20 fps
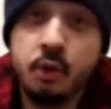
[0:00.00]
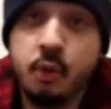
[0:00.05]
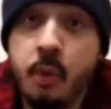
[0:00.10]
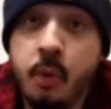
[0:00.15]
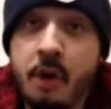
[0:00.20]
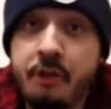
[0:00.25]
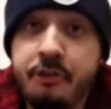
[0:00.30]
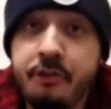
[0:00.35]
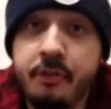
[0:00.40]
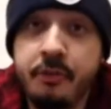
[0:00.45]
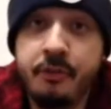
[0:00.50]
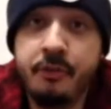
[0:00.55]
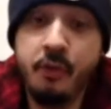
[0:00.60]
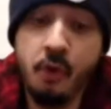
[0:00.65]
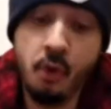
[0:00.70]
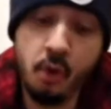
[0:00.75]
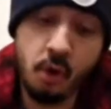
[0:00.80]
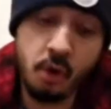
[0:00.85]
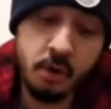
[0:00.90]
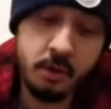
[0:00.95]
Question
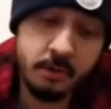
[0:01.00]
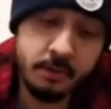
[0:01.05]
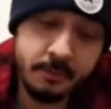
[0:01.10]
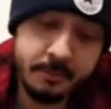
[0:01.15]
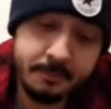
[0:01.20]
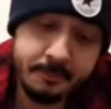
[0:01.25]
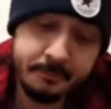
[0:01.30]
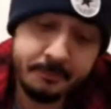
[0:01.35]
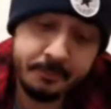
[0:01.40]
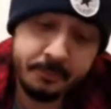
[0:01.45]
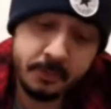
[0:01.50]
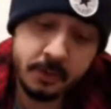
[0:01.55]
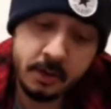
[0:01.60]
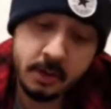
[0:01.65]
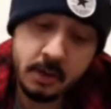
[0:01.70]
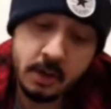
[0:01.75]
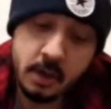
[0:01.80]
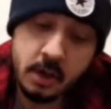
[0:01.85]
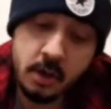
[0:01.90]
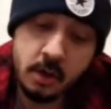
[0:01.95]
4
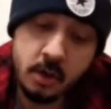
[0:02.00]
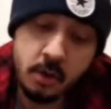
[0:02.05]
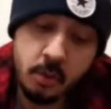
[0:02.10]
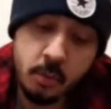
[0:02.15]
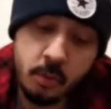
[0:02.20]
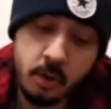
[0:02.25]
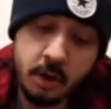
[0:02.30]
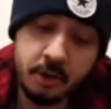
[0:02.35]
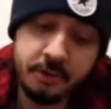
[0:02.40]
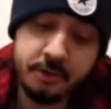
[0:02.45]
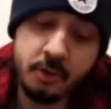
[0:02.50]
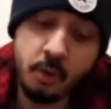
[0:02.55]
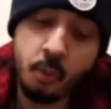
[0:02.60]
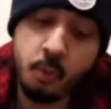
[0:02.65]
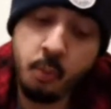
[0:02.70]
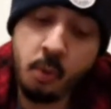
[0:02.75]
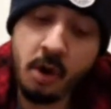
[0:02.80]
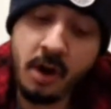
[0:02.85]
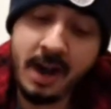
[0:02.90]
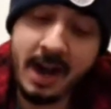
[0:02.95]
was,
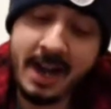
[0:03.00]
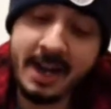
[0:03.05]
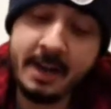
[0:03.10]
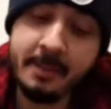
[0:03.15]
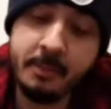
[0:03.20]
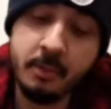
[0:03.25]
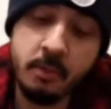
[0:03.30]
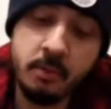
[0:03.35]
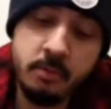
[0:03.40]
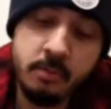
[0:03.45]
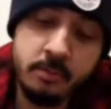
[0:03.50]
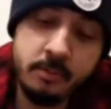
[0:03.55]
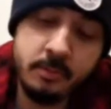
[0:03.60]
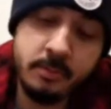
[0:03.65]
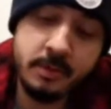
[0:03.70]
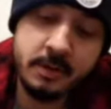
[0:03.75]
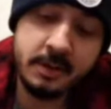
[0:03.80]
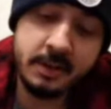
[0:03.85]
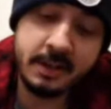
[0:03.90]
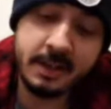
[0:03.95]
what animal
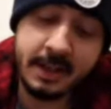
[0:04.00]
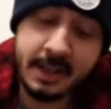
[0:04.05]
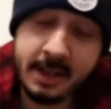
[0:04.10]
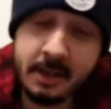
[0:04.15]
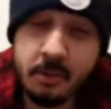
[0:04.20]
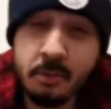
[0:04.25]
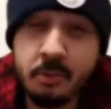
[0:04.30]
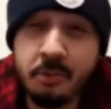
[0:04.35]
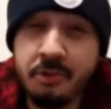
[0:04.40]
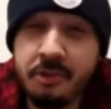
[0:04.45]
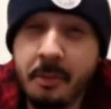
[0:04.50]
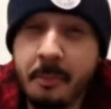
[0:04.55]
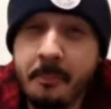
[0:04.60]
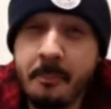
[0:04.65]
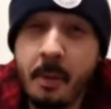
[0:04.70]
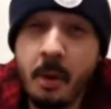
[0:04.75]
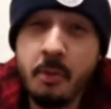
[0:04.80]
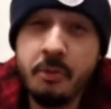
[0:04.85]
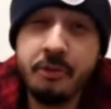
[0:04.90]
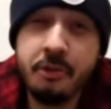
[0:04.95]
kills the
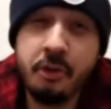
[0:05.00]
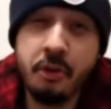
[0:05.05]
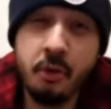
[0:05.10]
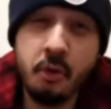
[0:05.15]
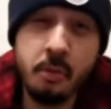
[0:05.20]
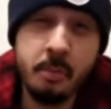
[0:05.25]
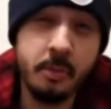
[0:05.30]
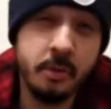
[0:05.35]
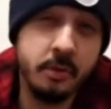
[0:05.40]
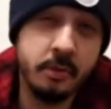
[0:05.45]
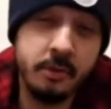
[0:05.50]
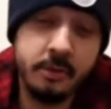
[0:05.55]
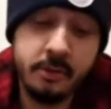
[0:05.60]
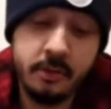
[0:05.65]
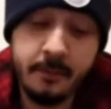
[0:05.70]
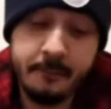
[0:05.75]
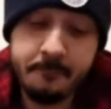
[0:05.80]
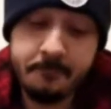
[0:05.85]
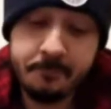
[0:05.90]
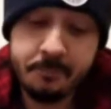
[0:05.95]
most
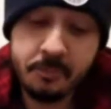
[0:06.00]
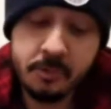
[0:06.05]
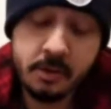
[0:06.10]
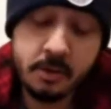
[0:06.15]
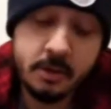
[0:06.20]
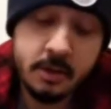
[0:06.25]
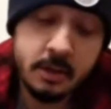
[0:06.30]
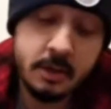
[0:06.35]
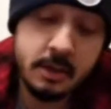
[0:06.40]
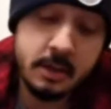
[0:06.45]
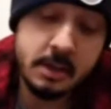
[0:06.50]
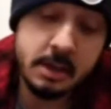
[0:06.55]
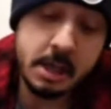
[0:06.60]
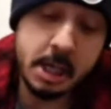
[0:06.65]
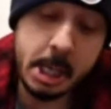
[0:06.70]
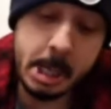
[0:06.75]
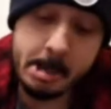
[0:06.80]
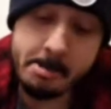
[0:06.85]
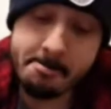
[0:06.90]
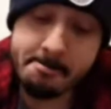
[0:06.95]
humans?
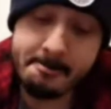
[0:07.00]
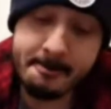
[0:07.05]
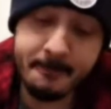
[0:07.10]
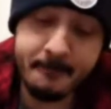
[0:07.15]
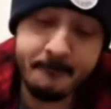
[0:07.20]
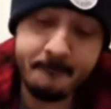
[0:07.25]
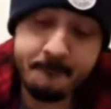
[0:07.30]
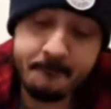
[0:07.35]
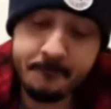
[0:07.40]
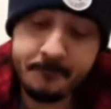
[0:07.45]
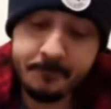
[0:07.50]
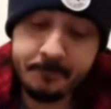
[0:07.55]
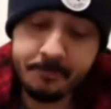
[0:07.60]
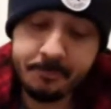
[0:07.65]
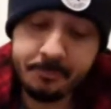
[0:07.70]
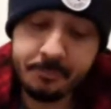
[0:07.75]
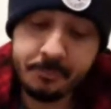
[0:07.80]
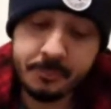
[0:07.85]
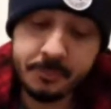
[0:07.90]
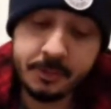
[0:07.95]
The
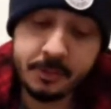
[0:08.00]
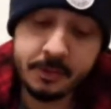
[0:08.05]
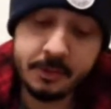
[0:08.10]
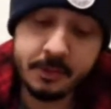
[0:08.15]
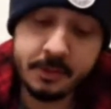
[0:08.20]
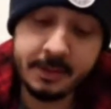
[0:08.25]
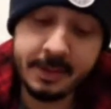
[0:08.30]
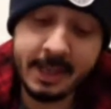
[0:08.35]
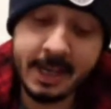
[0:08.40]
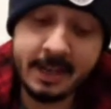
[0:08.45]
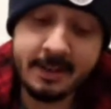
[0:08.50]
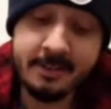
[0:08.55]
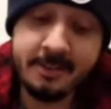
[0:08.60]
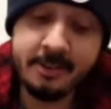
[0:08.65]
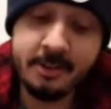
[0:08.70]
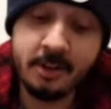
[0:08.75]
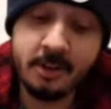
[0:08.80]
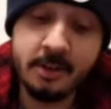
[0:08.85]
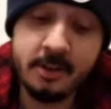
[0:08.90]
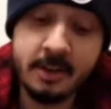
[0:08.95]

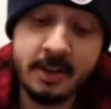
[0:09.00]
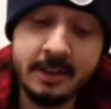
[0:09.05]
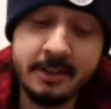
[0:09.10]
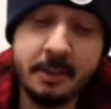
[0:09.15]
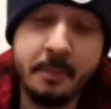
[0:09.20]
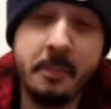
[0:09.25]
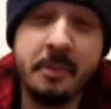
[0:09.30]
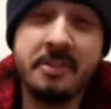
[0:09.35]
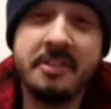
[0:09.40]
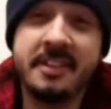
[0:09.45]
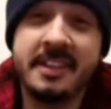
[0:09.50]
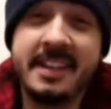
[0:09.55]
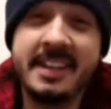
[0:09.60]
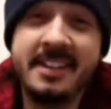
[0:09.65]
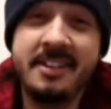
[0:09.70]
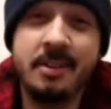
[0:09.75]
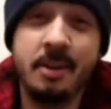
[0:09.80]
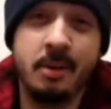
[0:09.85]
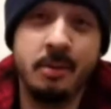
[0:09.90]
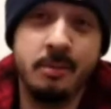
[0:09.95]
answer is a
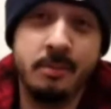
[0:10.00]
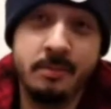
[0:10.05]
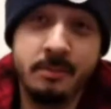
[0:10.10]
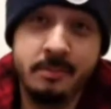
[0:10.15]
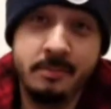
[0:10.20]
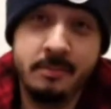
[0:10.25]
mosquito.